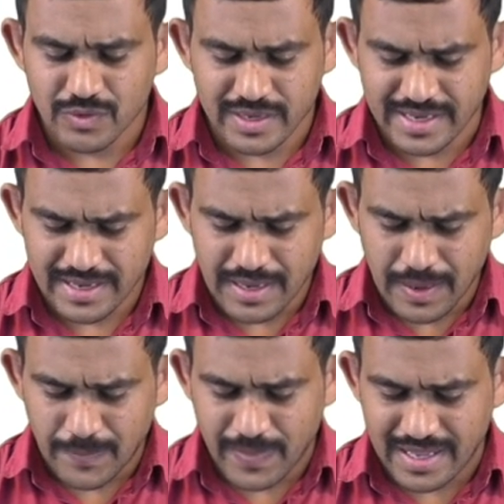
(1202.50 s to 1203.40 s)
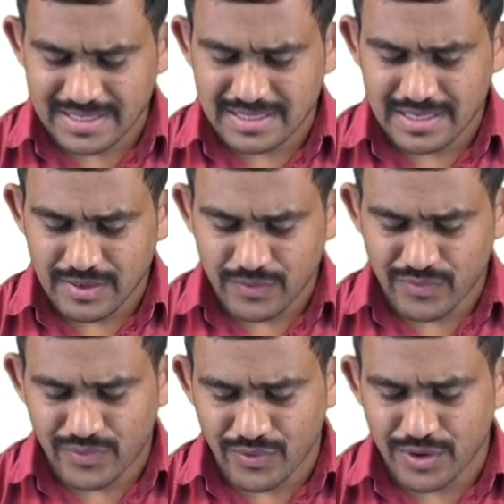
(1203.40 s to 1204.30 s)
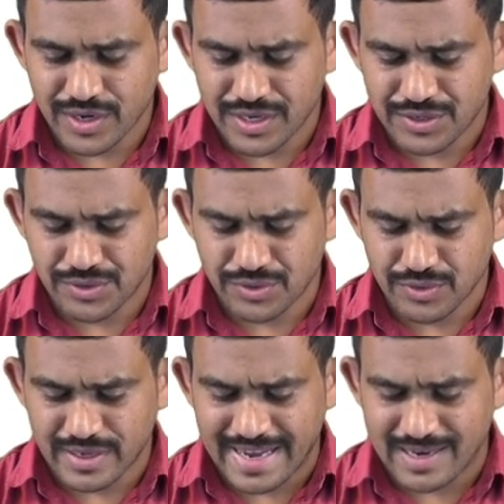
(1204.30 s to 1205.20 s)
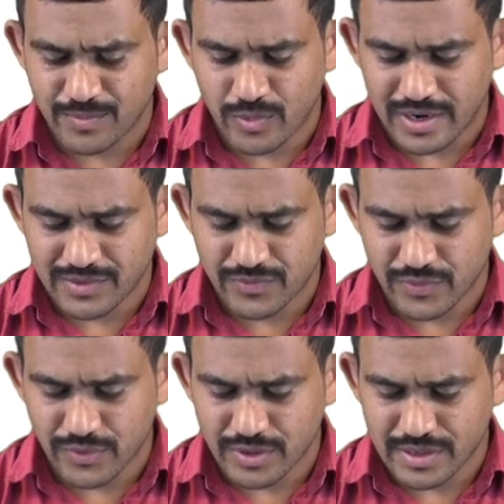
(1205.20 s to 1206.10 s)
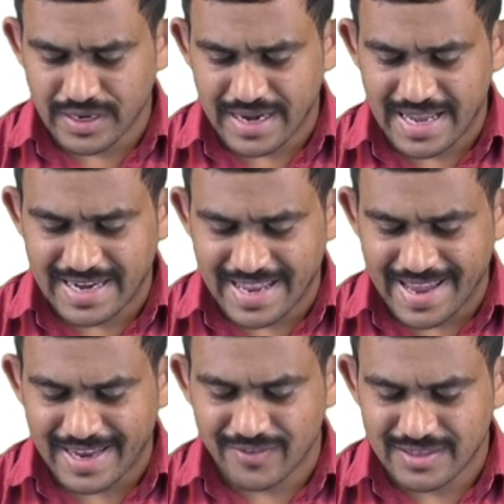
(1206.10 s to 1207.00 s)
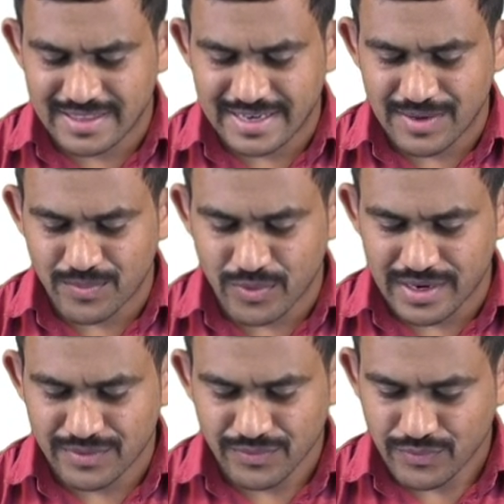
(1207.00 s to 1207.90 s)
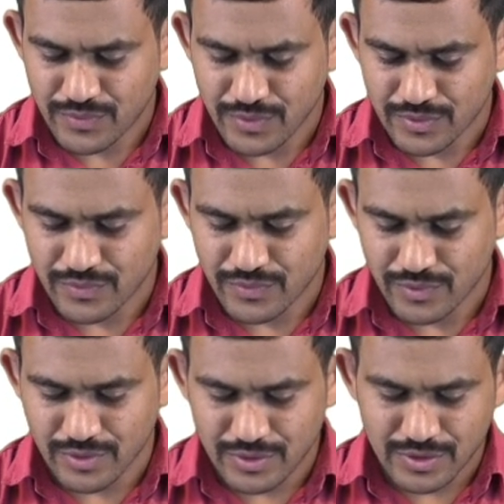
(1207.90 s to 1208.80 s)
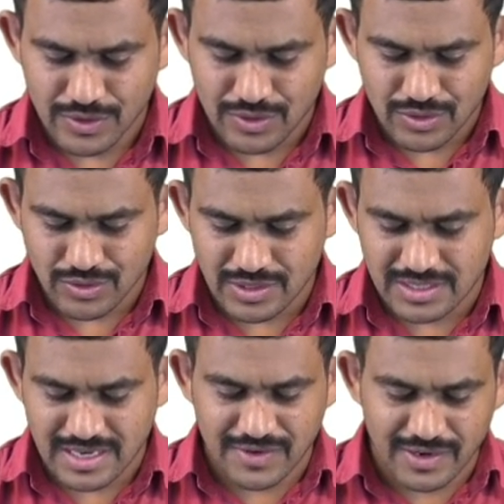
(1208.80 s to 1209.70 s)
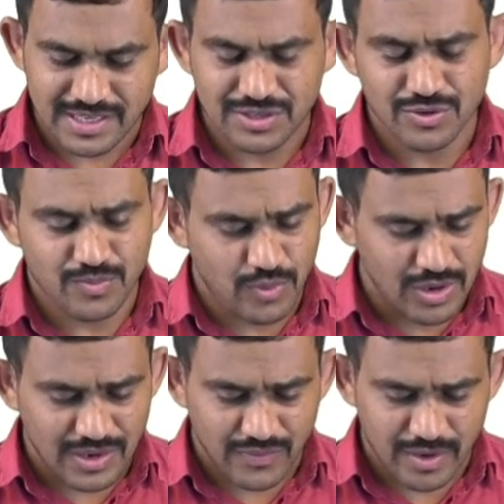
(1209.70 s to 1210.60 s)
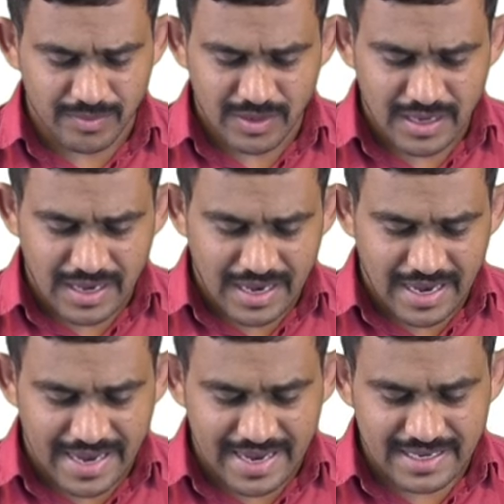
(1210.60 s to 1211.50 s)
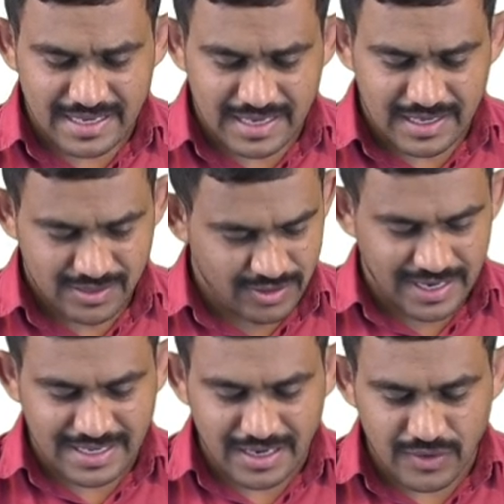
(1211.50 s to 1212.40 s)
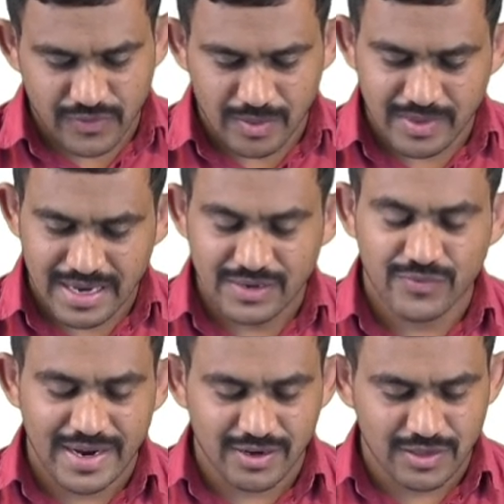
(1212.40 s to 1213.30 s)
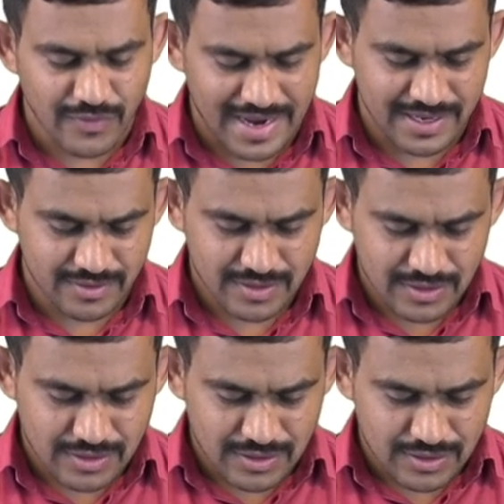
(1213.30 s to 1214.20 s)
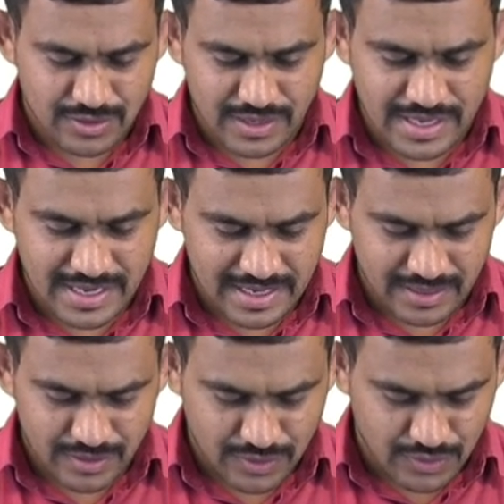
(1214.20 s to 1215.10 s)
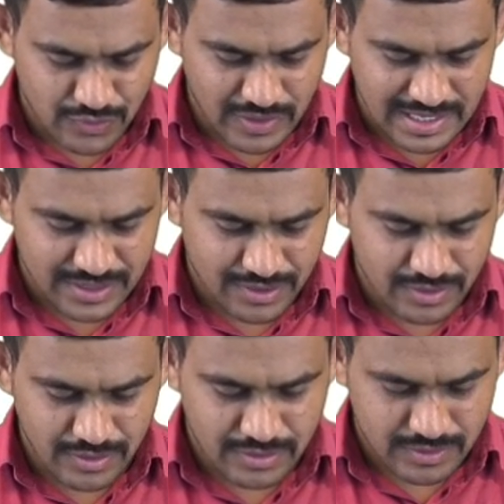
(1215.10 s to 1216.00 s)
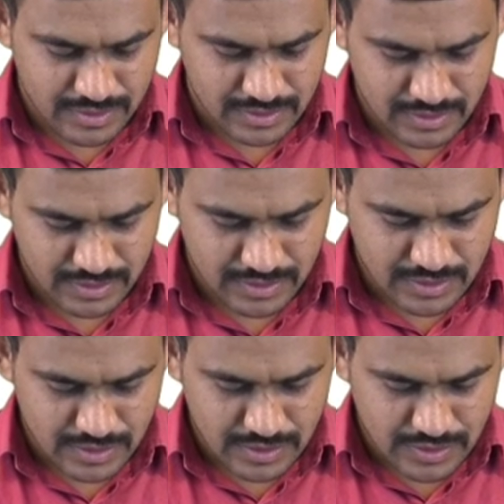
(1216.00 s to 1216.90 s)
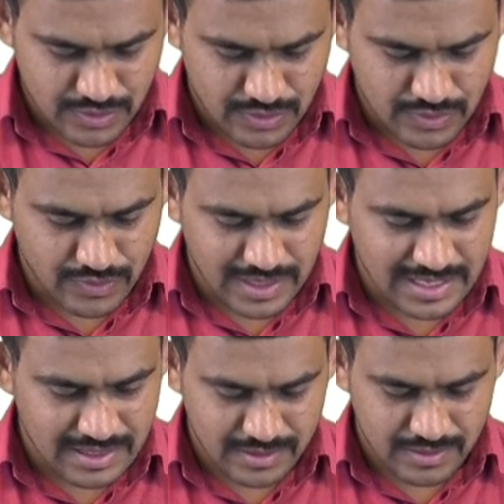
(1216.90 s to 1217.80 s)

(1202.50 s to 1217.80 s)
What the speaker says: Okay, plus 4 into 9.49 angle with 3.44. So just convert into polar form and so rectangular form and find out the value. So here 12 into 12,